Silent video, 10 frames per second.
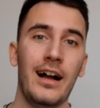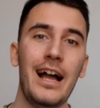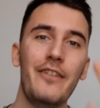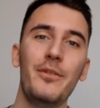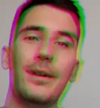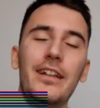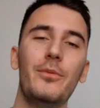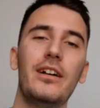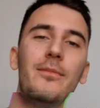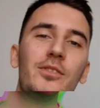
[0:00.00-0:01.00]
Hi everybody,
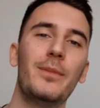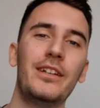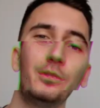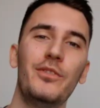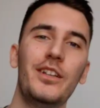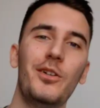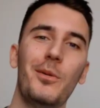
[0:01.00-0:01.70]
welcome to my new video.